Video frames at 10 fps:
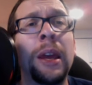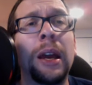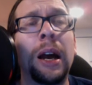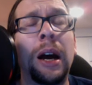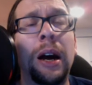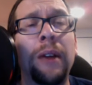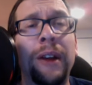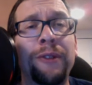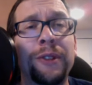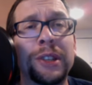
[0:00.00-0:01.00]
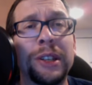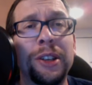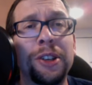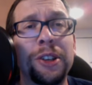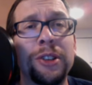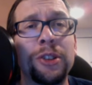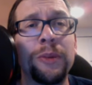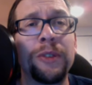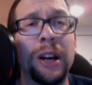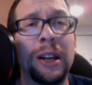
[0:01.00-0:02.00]
uh, that first condition. So we've
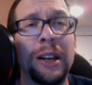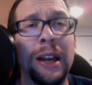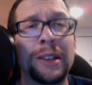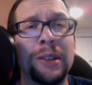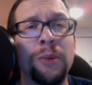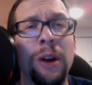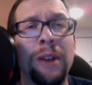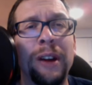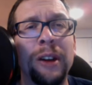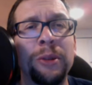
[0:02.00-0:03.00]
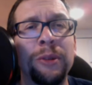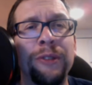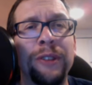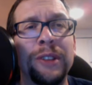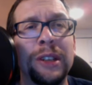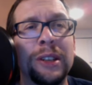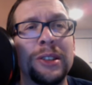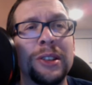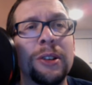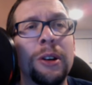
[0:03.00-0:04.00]
got an x and y value of 50 and
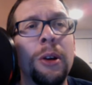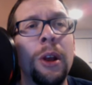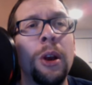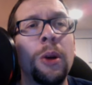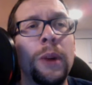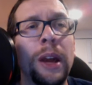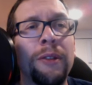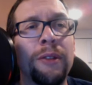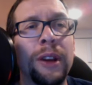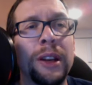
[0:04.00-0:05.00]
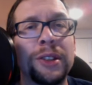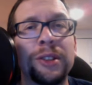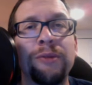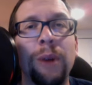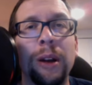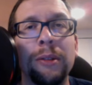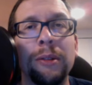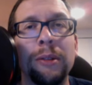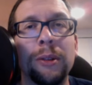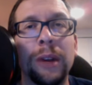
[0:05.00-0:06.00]
0. We have a radius of 1.
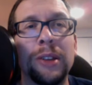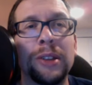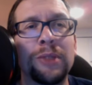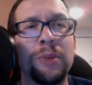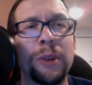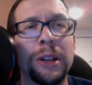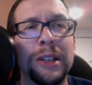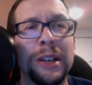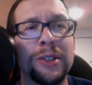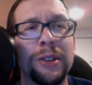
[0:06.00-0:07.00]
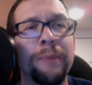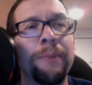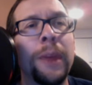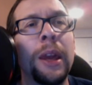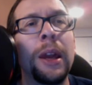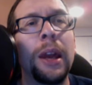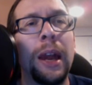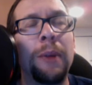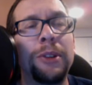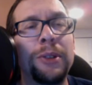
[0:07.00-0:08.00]
Okay, so that's what we're going to test on.
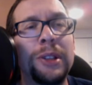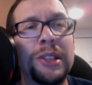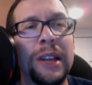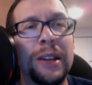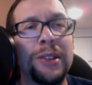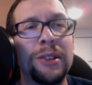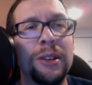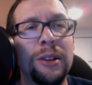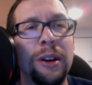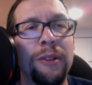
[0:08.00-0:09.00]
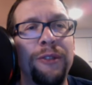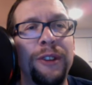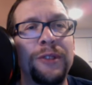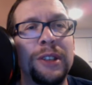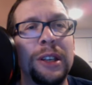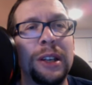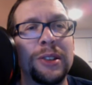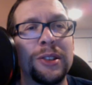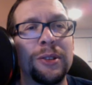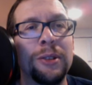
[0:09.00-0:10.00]
And we do this test of 50 and
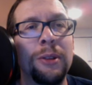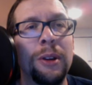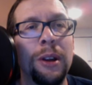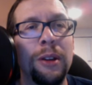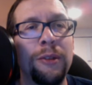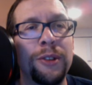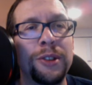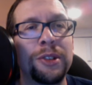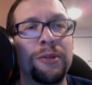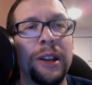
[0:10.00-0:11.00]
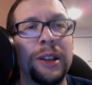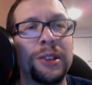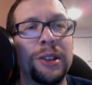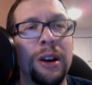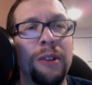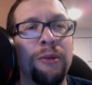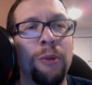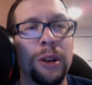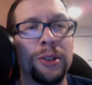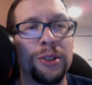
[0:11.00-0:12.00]
0 versus a radius of
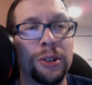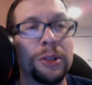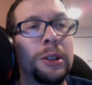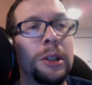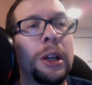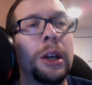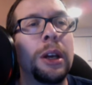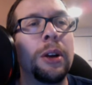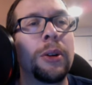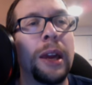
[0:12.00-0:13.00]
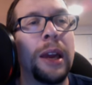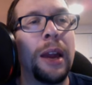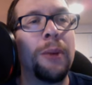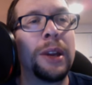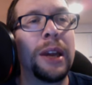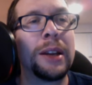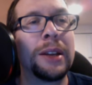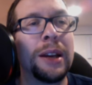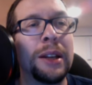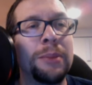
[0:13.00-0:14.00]
one circle. Okay, and we get
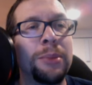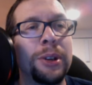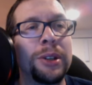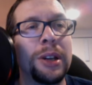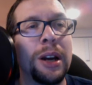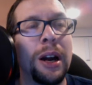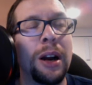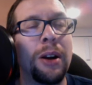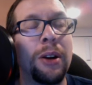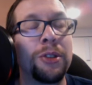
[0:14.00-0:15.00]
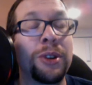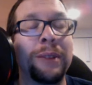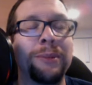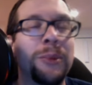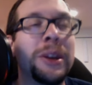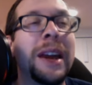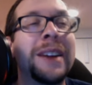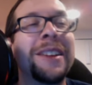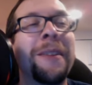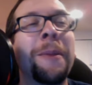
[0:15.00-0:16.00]
an input, or oh, sorry, we get